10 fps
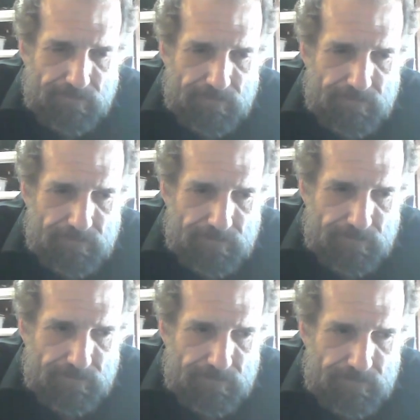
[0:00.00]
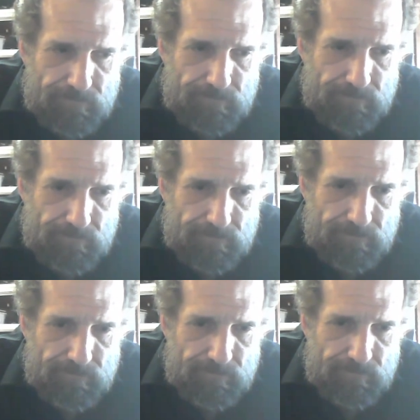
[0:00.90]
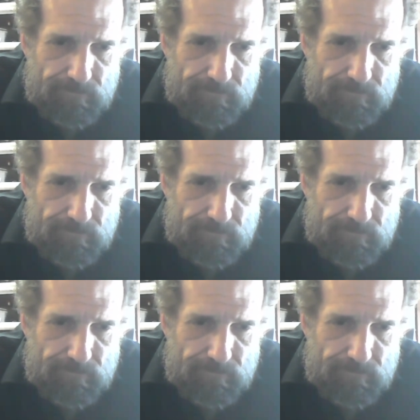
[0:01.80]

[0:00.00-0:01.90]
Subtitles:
Nobody speaks.